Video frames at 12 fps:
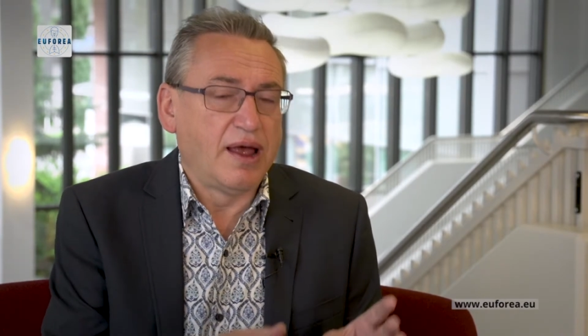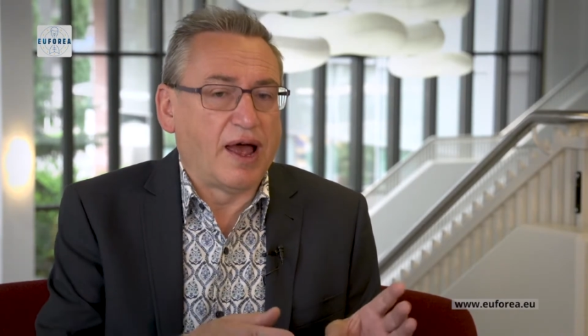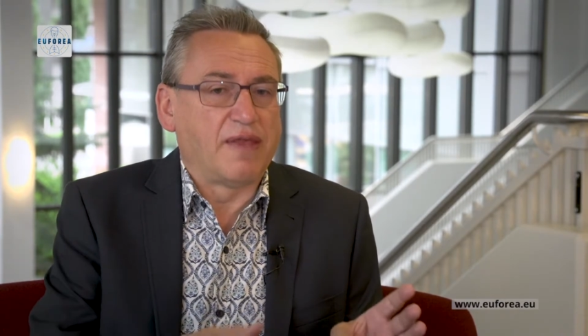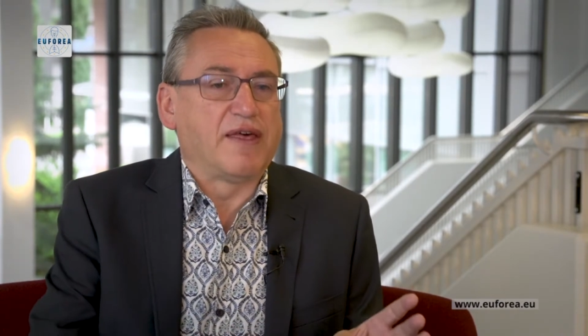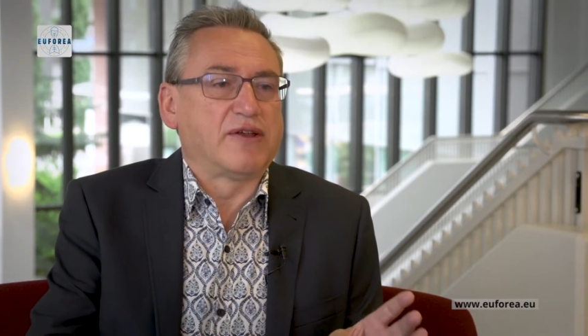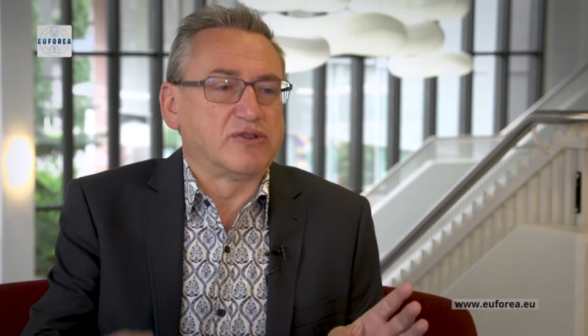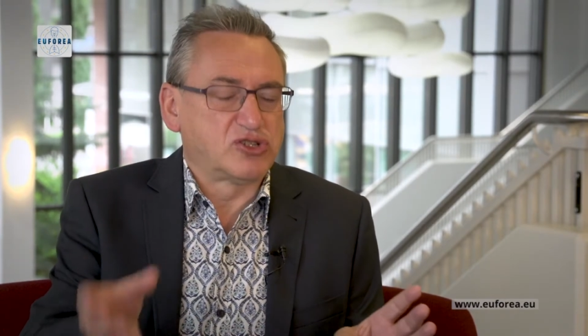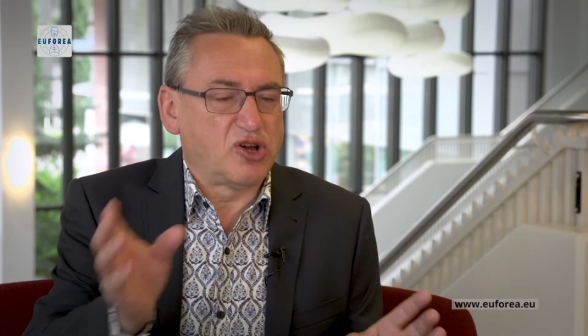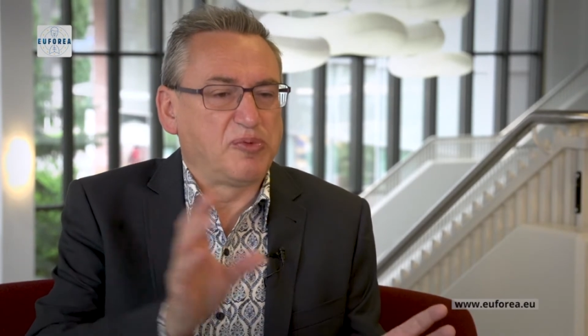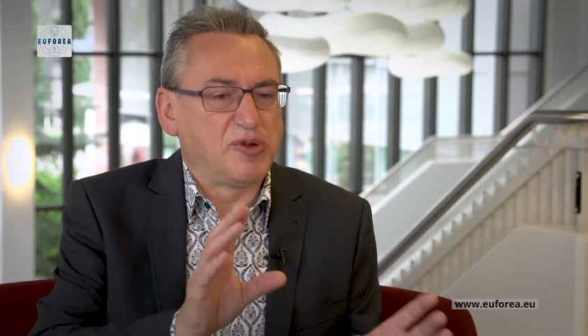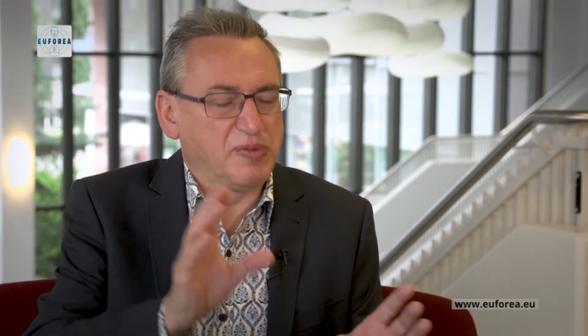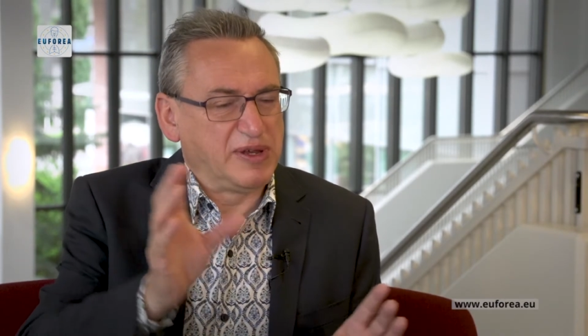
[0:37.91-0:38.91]
And then on
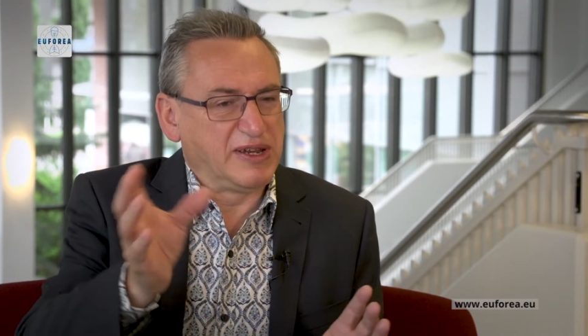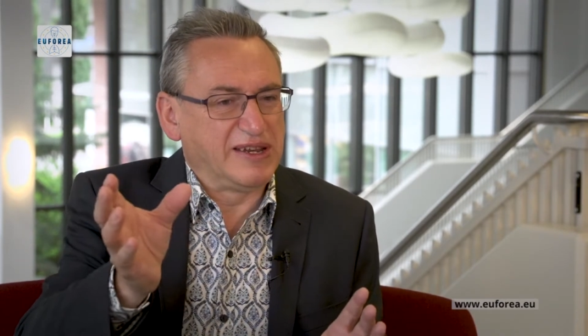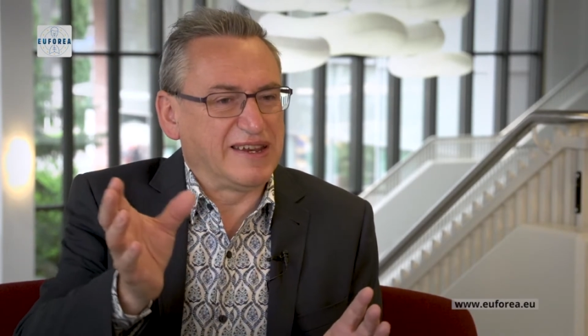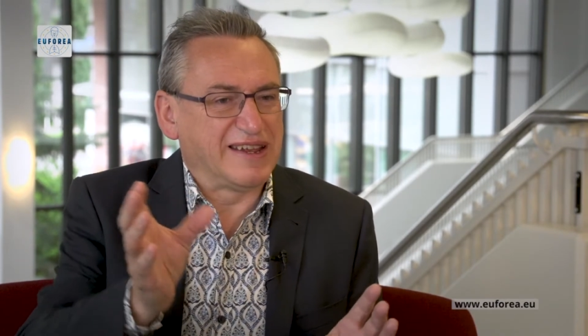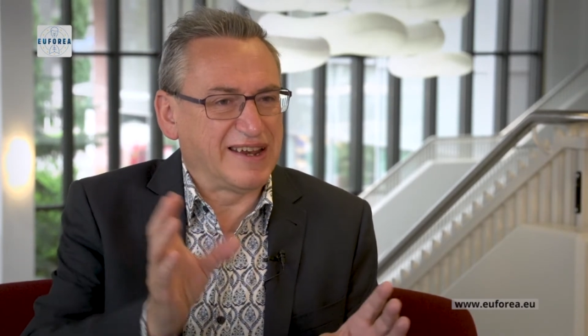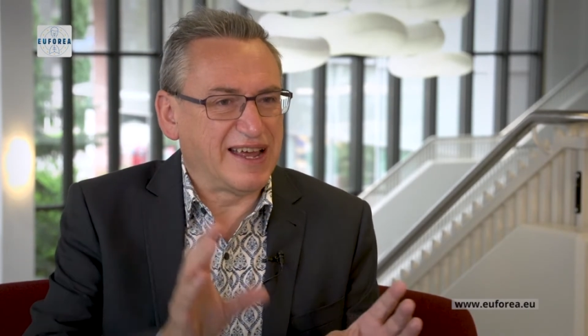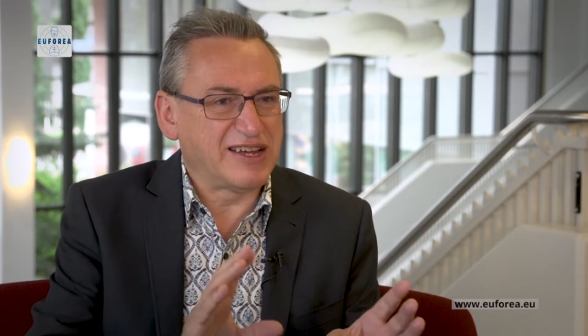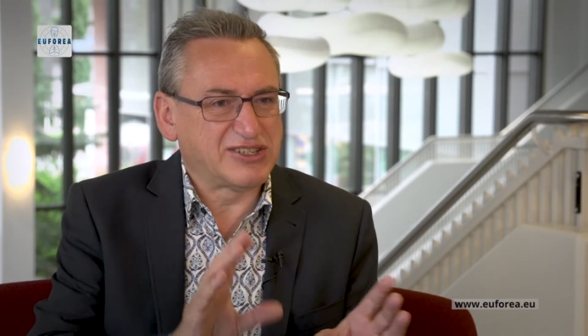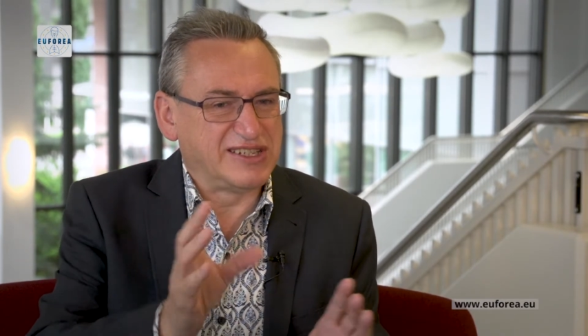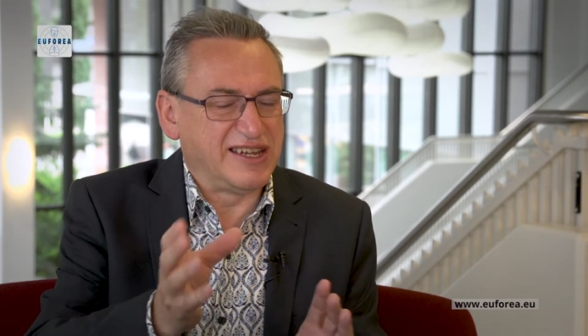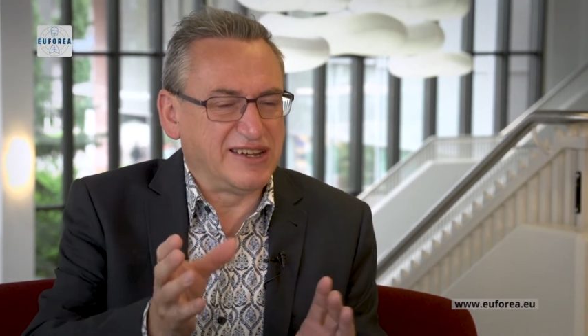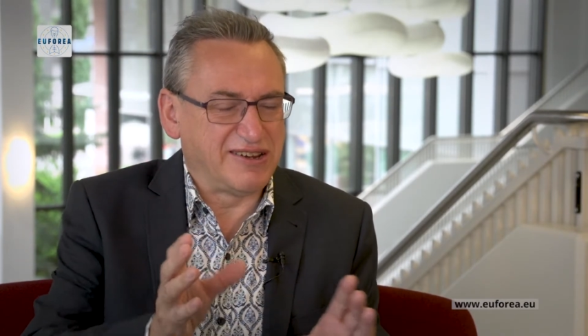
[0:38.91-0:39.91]
top, you'll be needing an
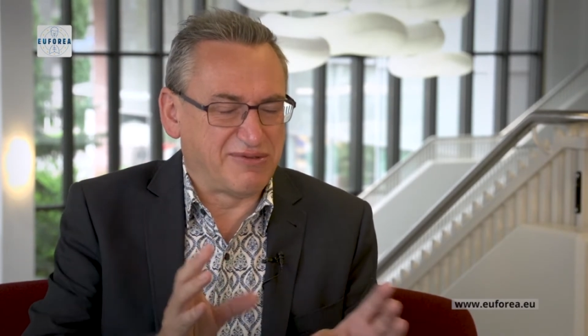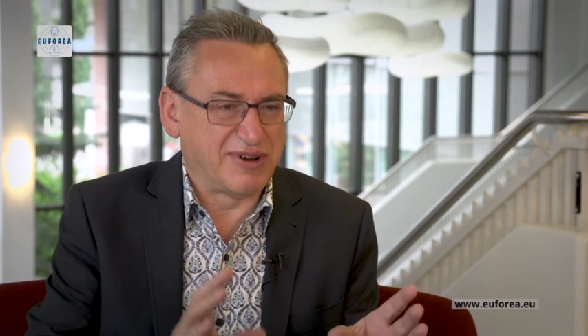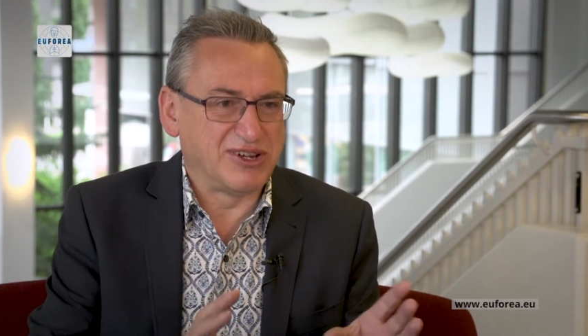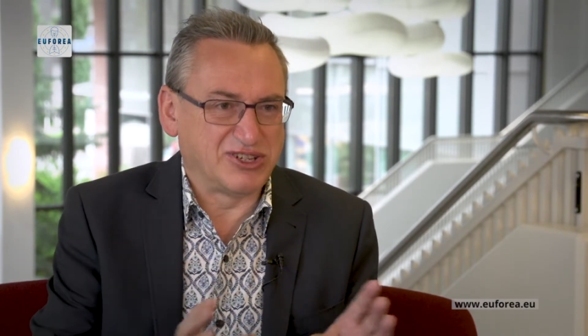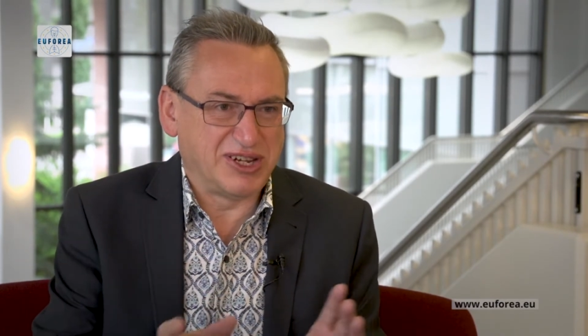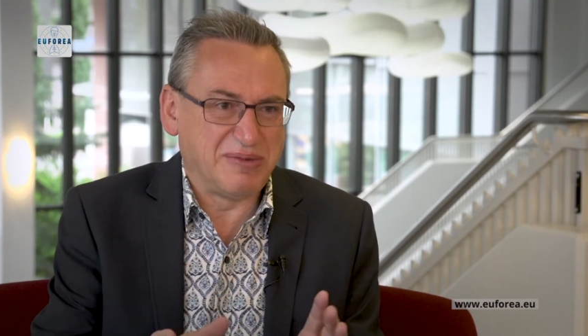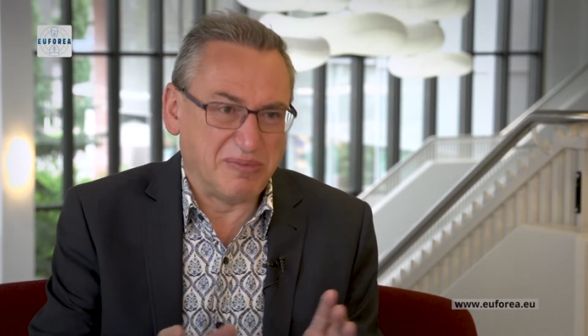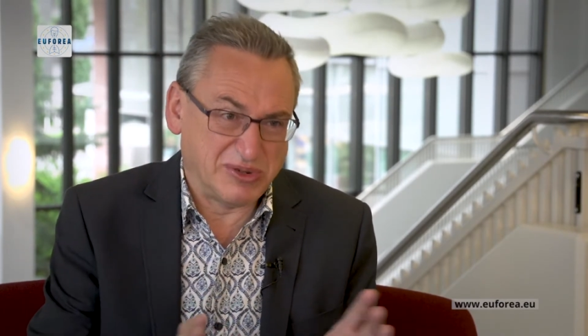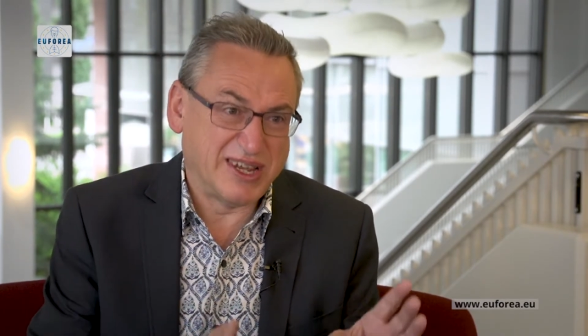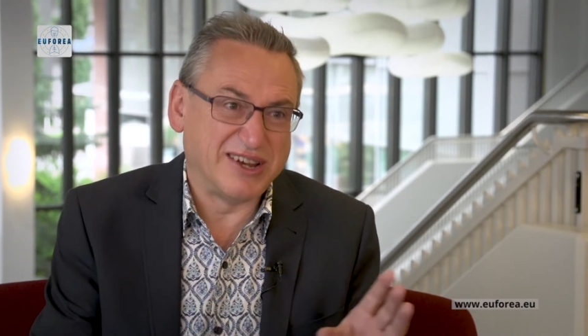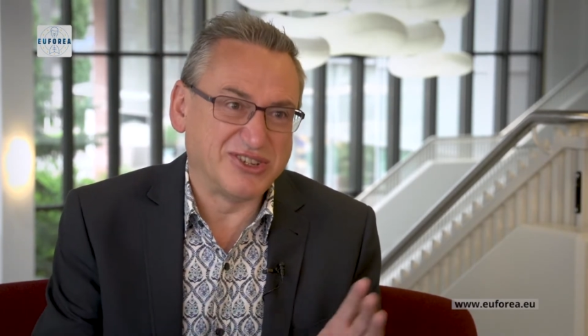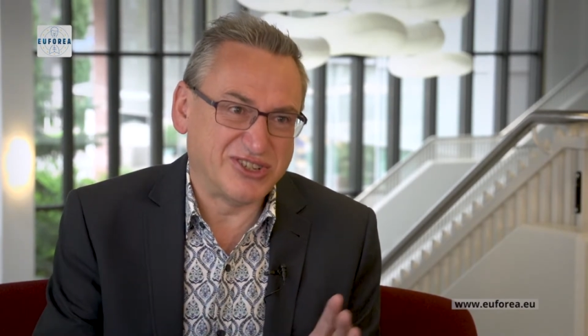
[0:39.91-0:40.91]
as-needed regime,
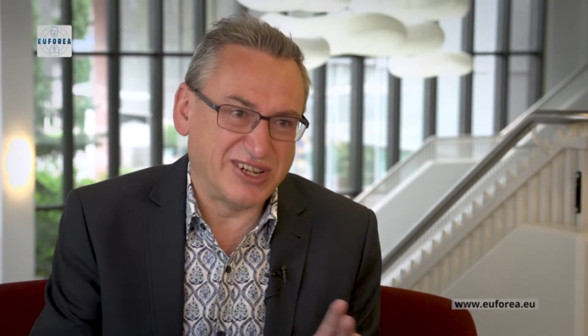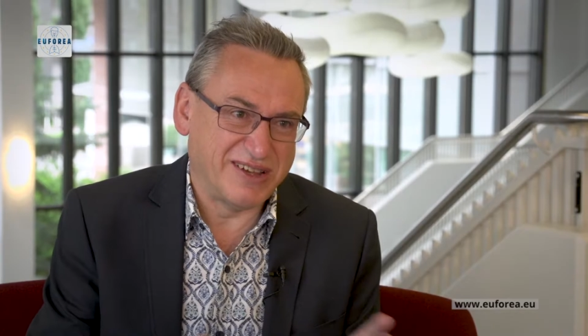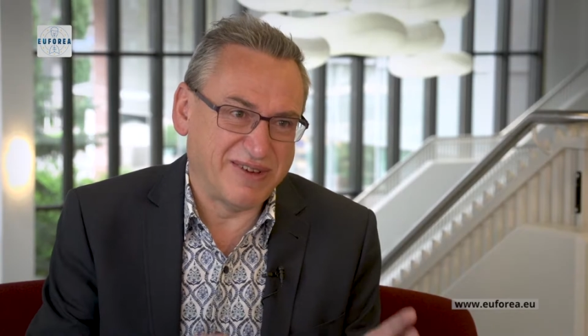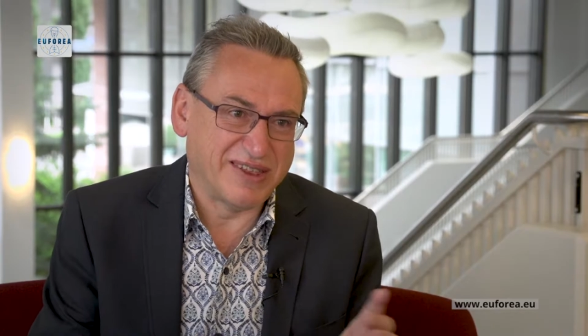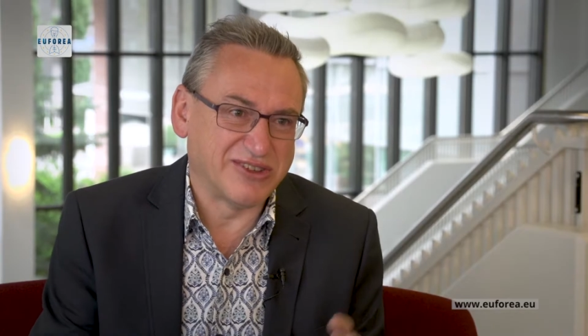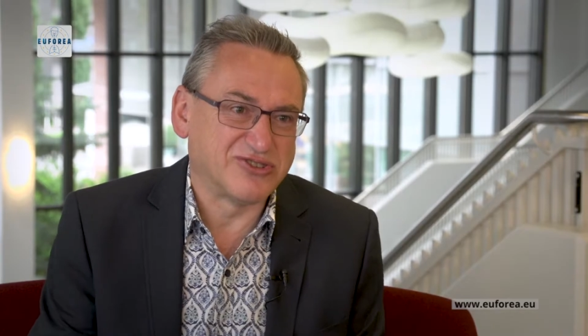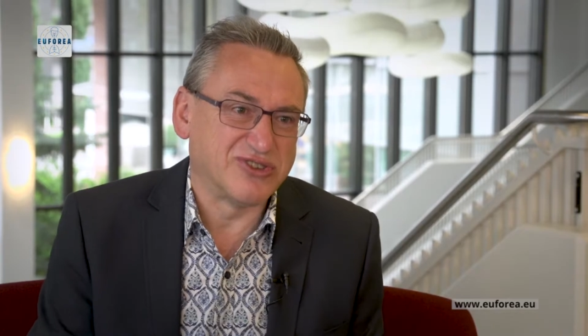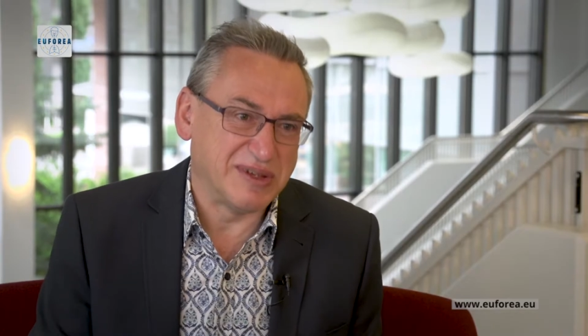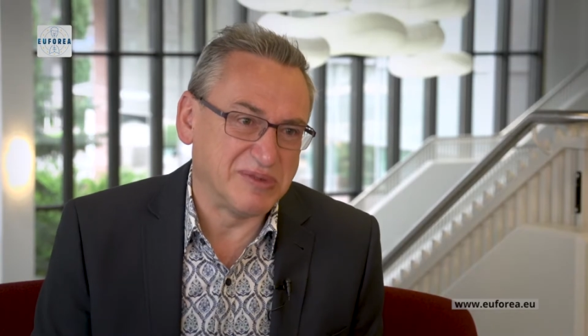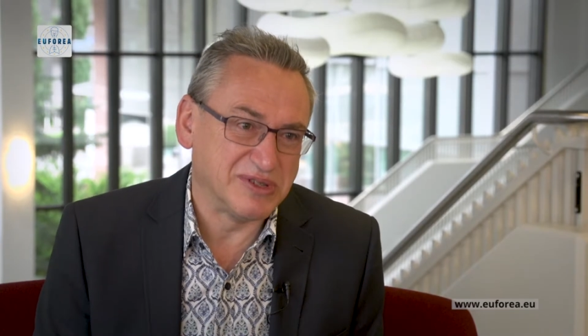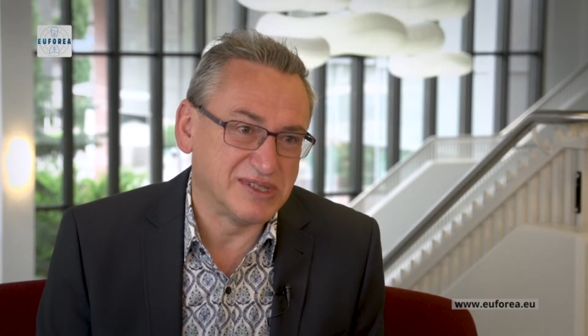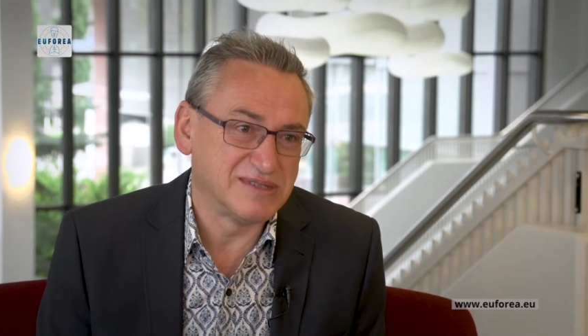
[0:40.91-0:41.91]
potentially, of other
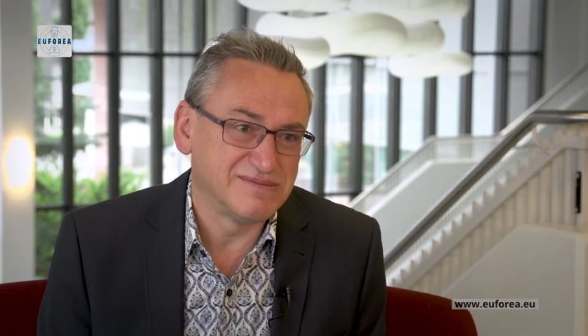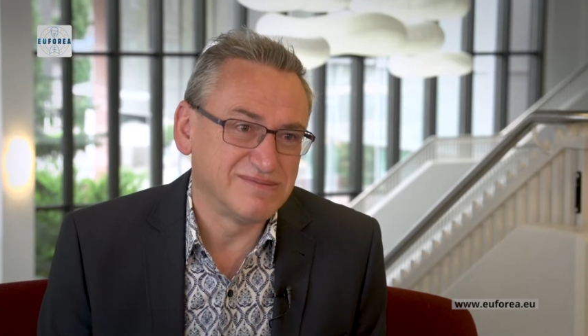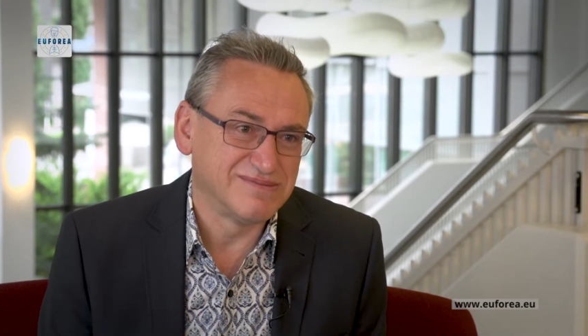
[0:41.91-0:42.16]
treatments.